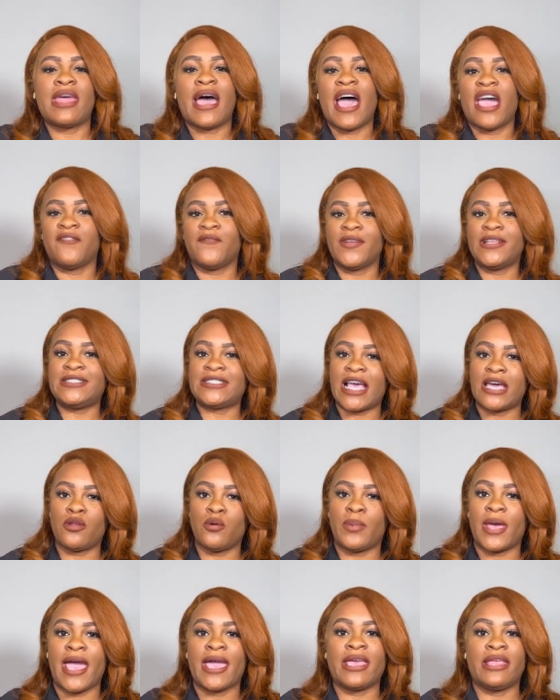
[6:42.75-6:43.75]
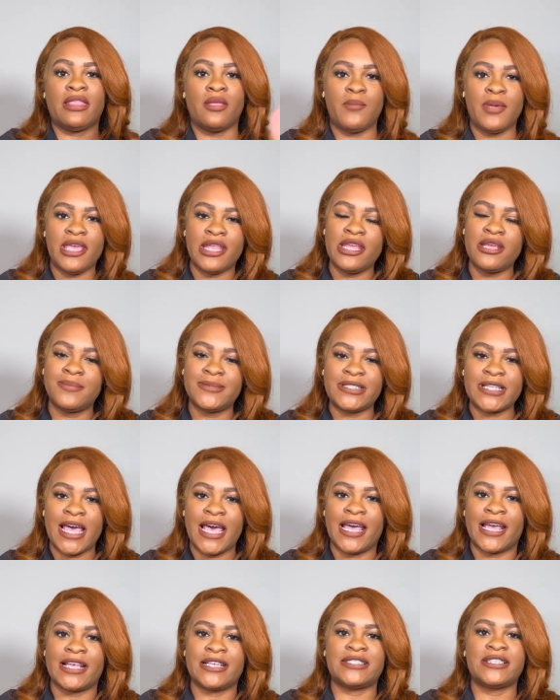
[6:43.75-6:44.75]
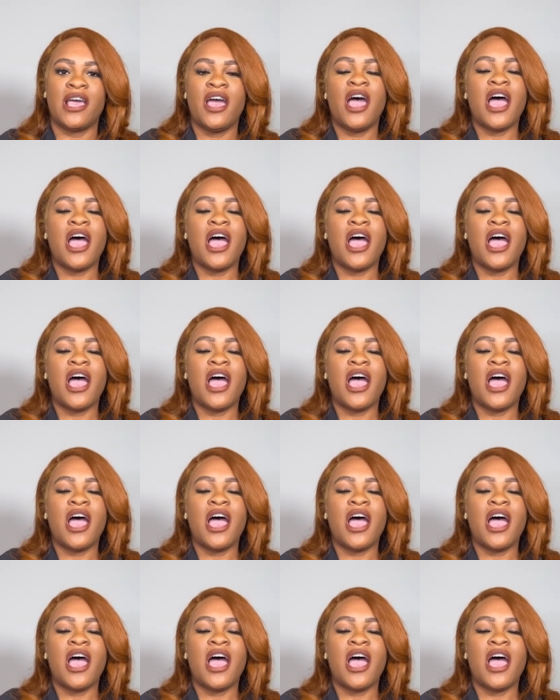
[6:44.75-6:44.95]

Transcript: ivory saddlebag in the medium size.